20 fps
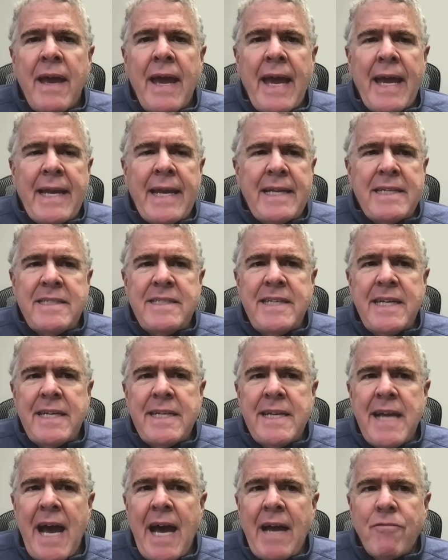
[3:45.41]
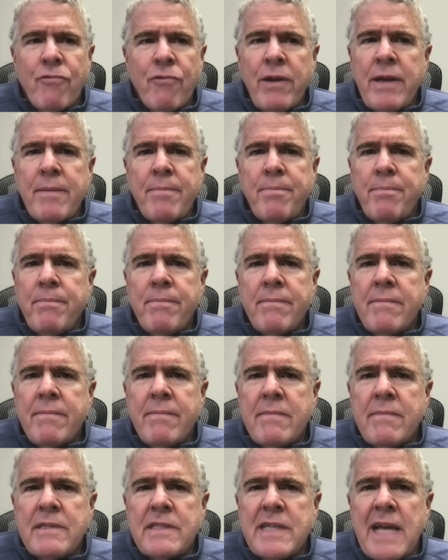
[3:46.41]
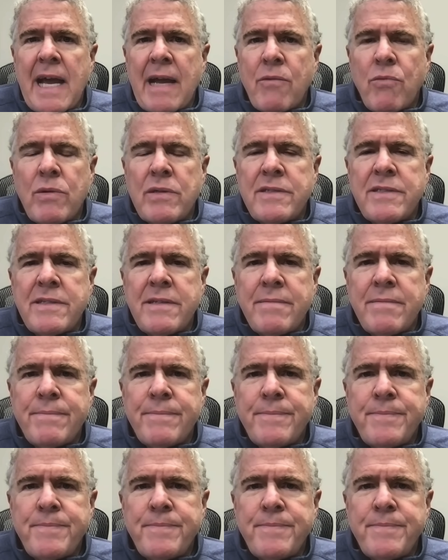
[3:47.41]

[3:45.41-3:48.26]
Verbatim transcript: and he did not rip Zach Wilson.